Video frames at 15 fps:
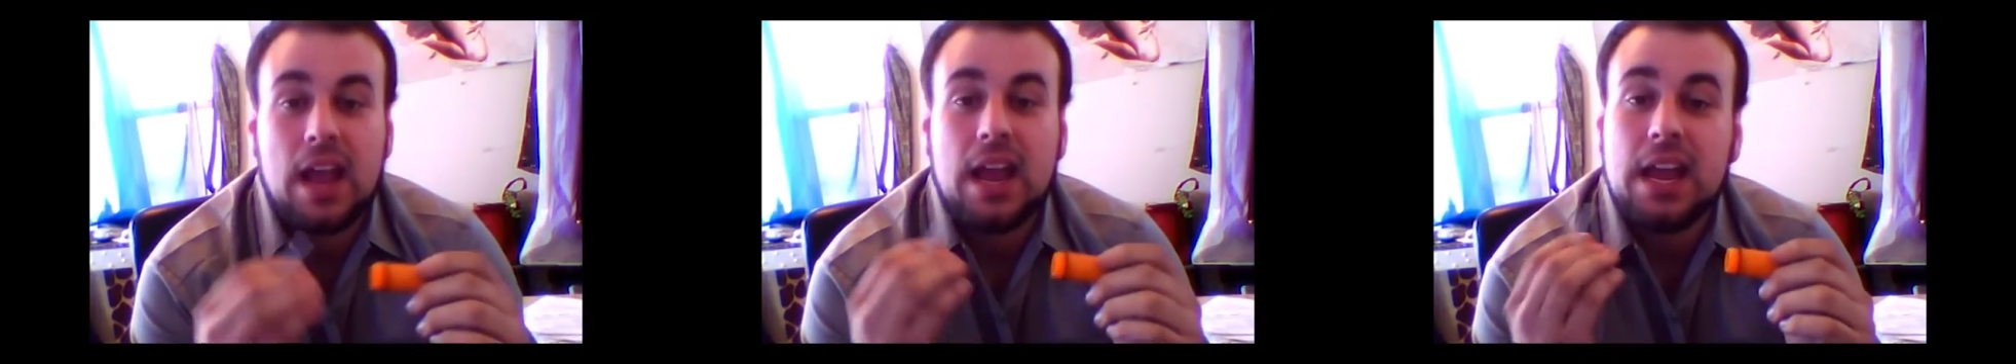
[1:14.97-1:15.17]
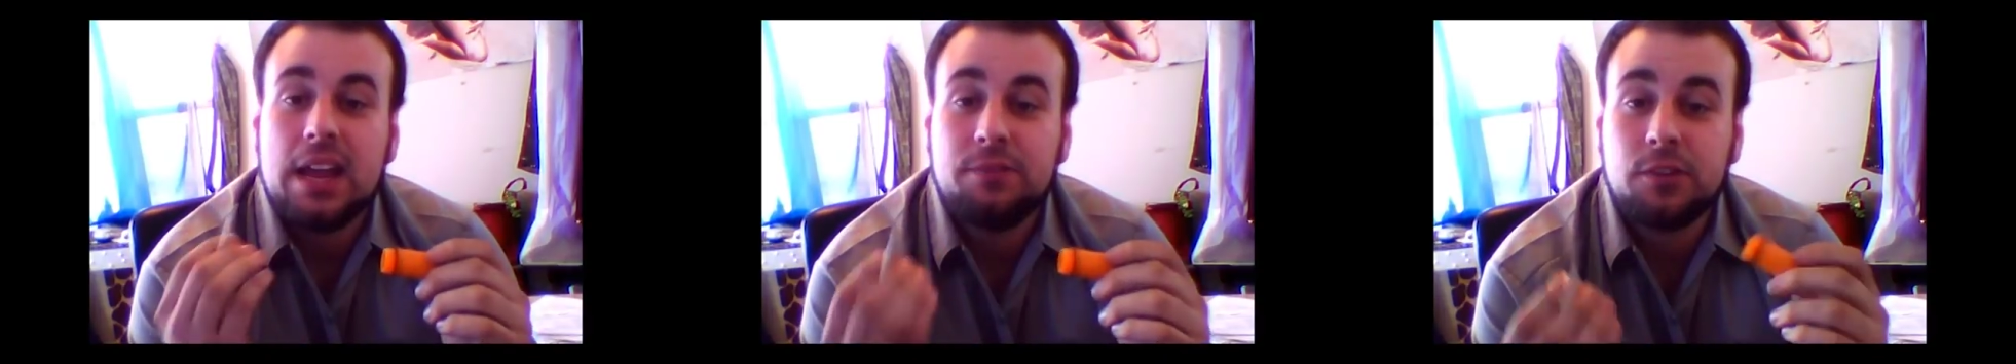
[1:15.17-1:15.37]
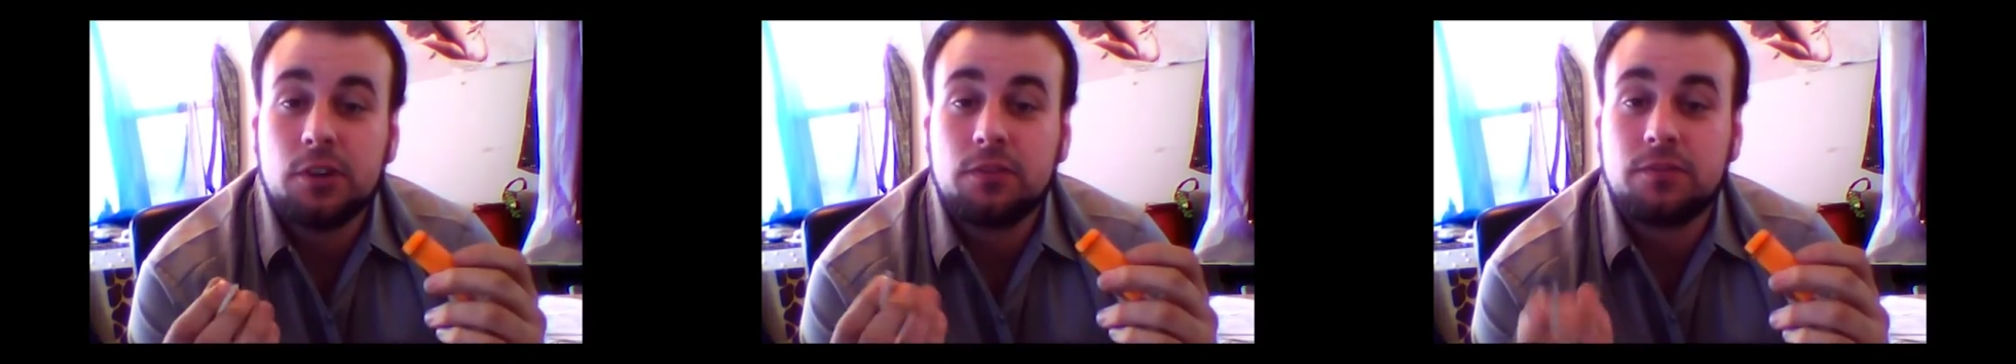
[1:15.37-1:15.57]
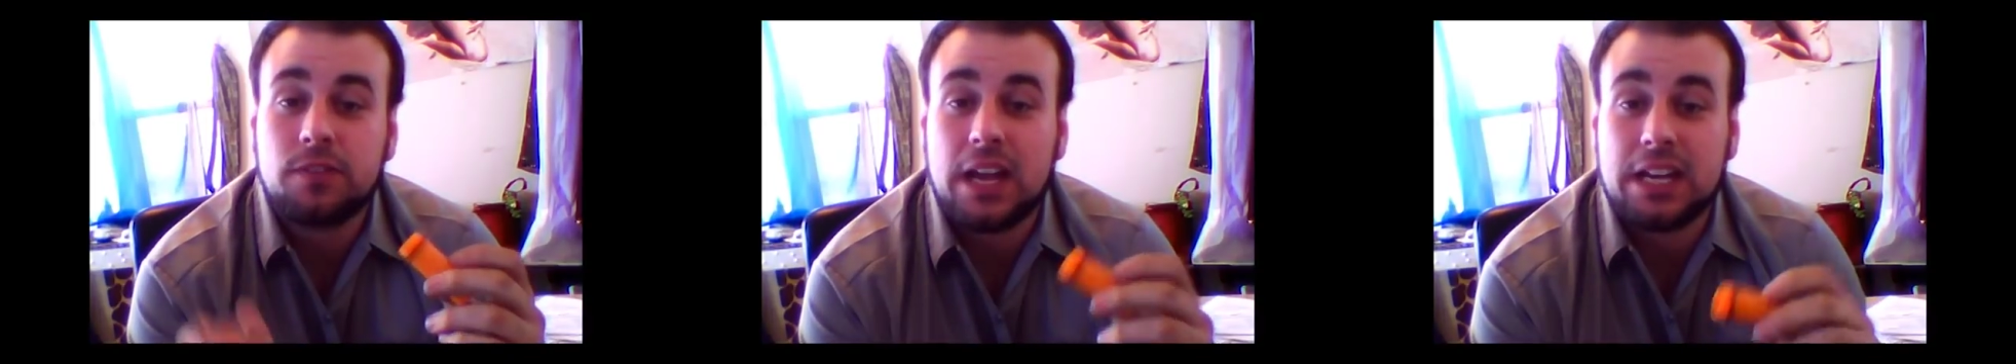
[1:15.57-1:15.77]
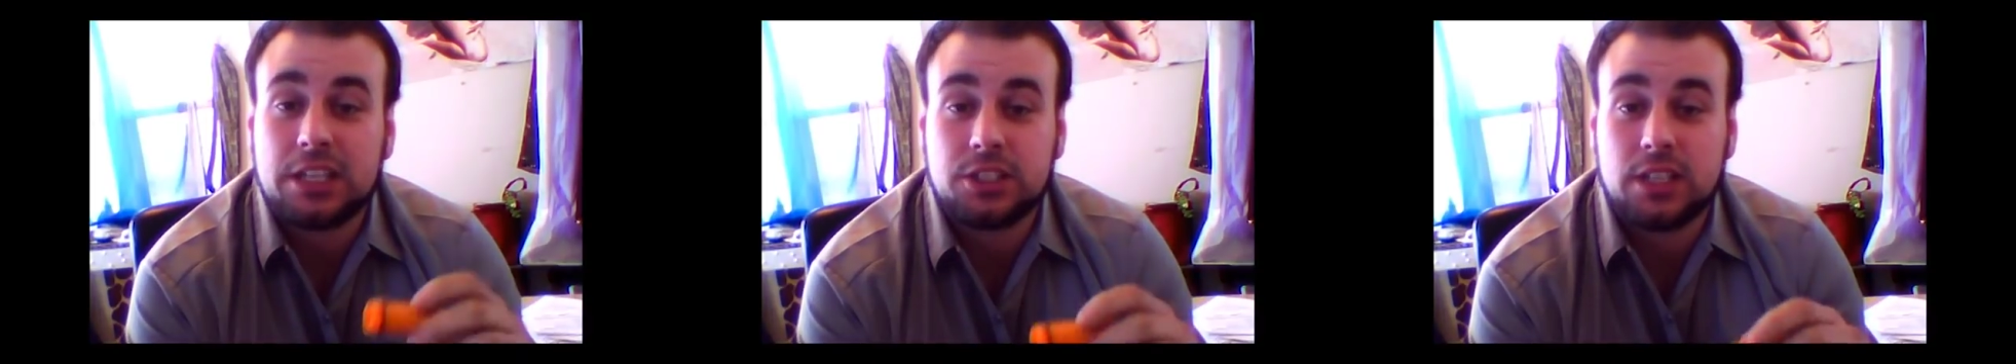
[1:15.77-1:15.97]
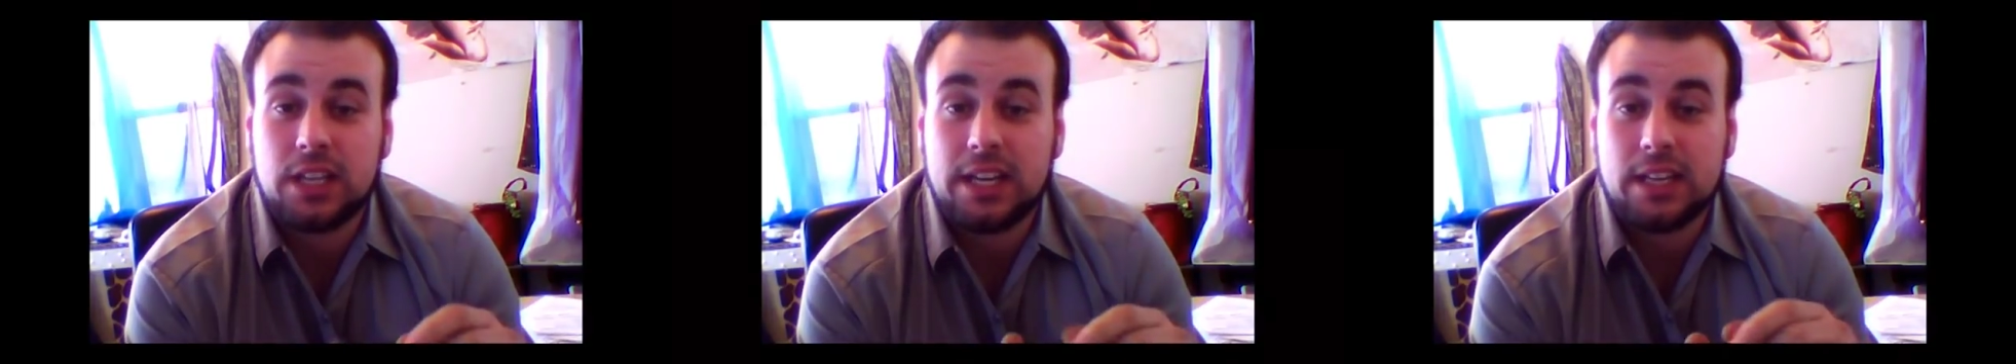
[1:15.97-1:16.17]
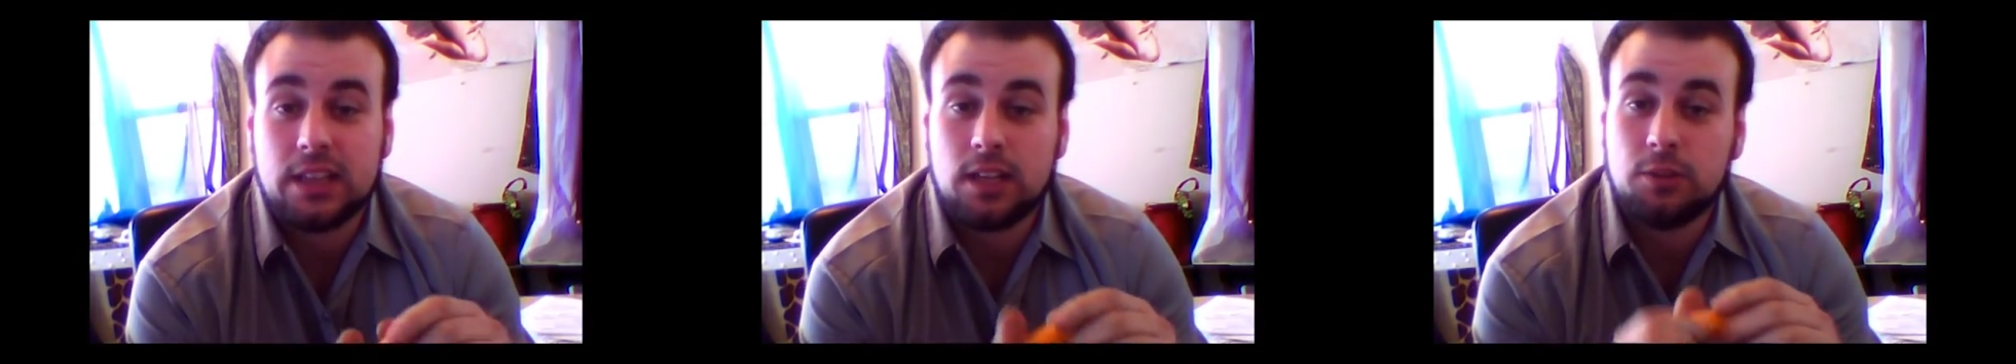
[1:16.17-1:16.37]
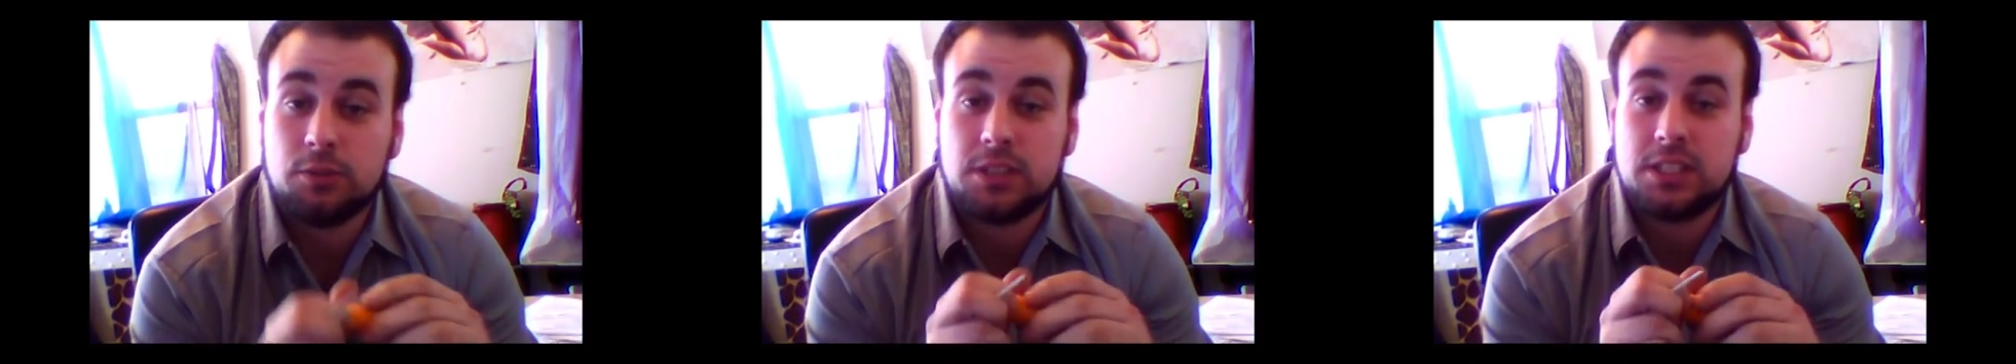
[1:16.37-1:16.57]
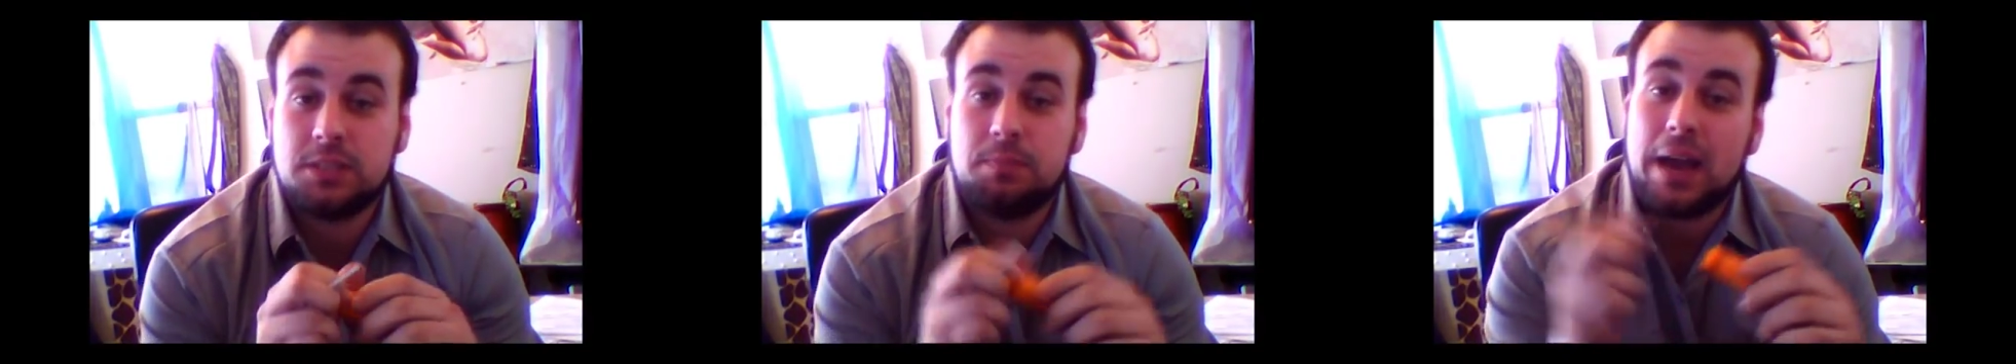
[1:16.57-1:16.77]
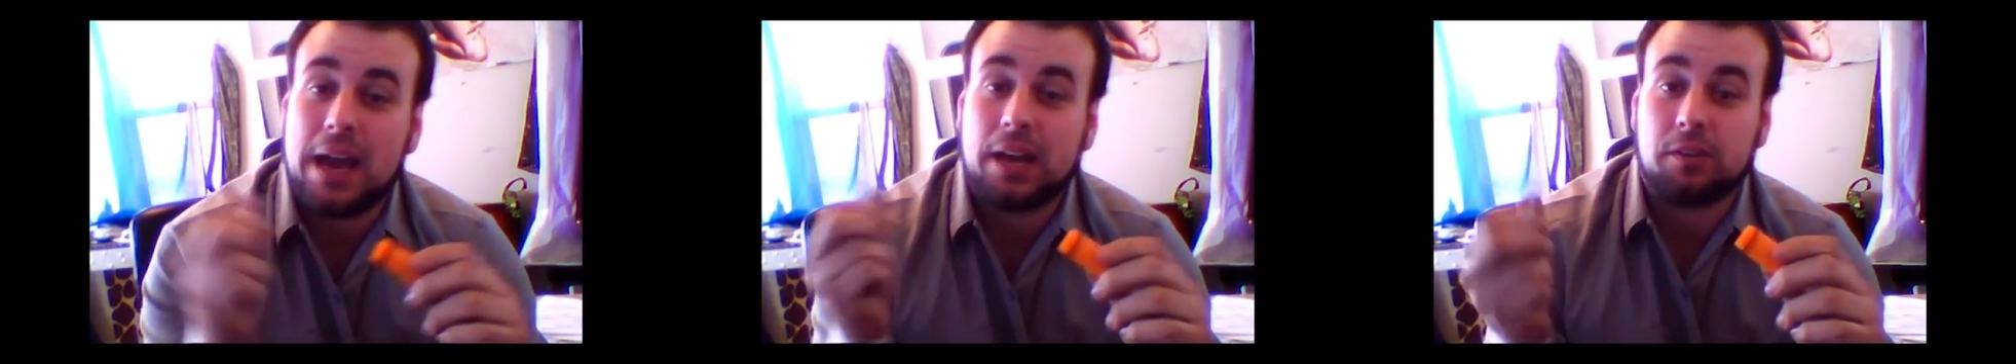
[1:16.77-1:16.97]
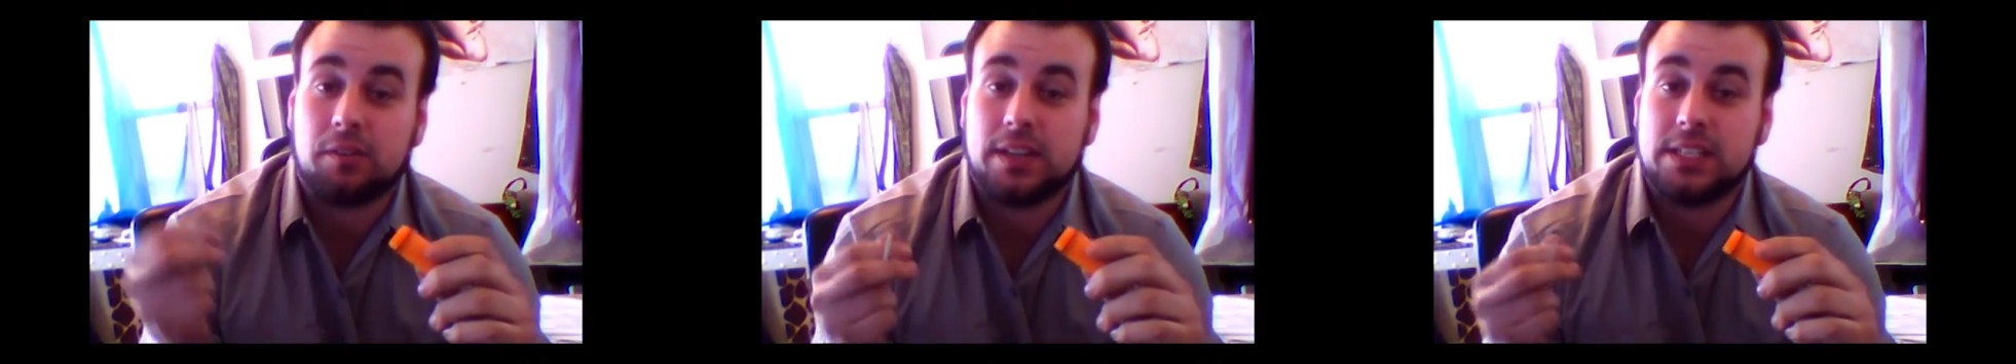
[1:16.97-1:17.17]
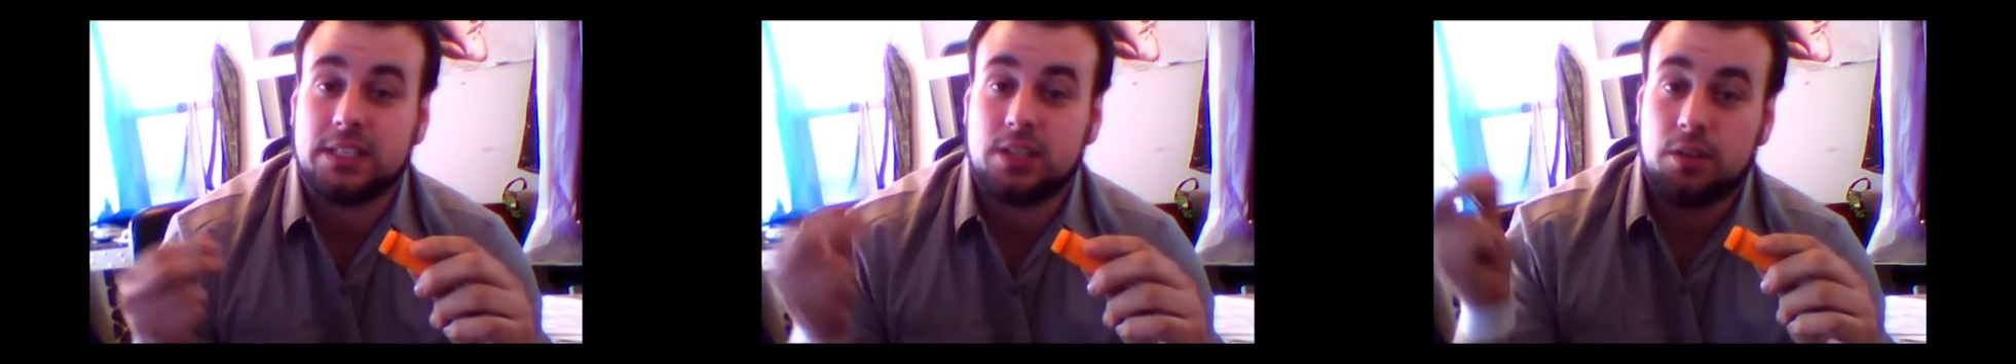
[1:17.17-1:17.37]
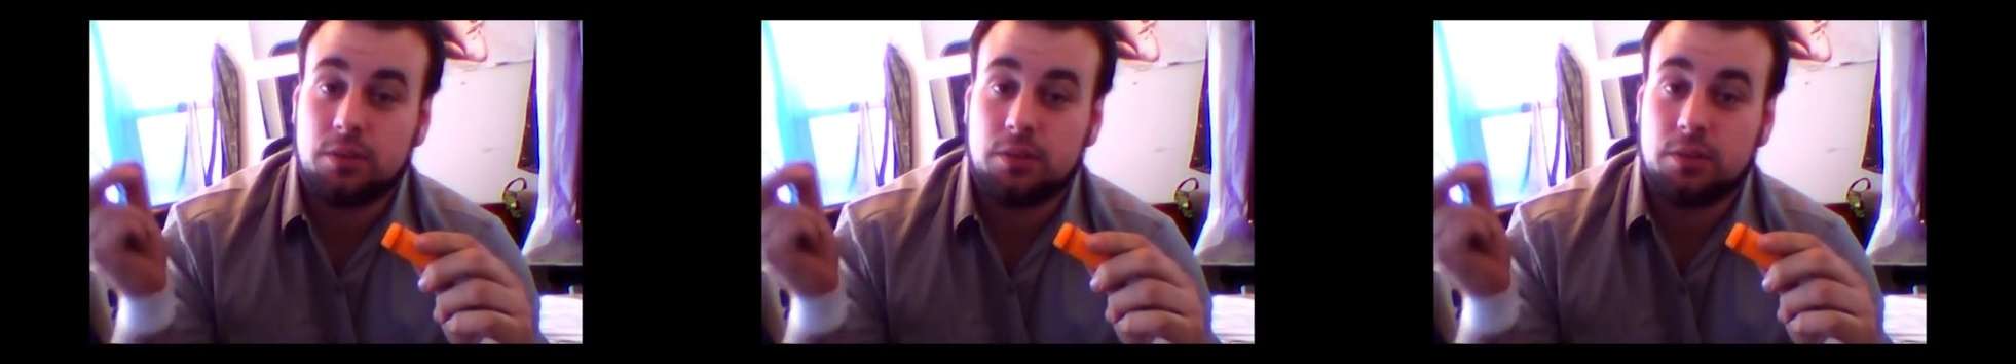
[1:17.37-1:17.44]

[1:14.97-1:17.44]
If your flashlight loads its batteries